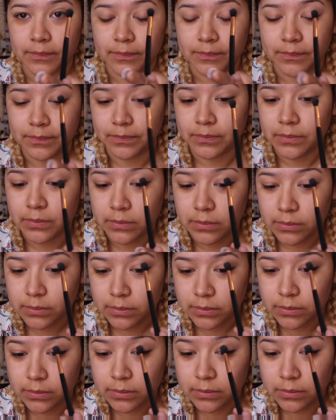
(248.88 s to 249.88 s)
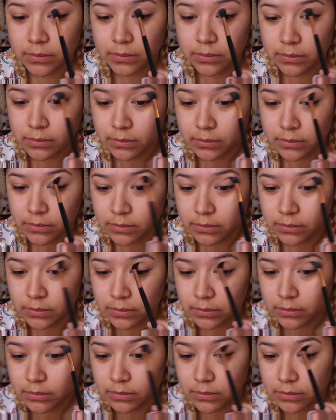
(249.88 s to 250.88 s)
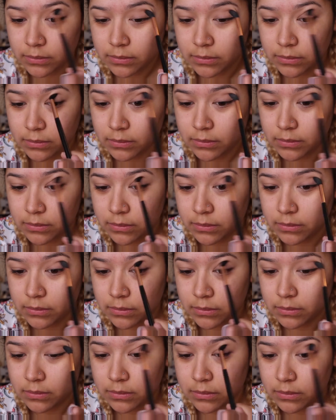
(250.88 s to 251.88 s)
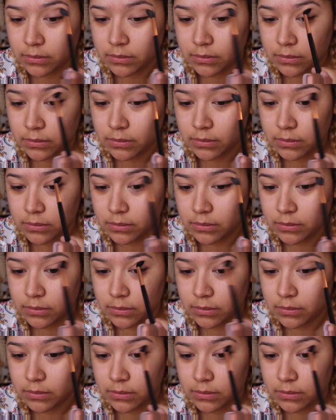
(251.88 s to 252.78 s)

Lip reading: (no one is talking)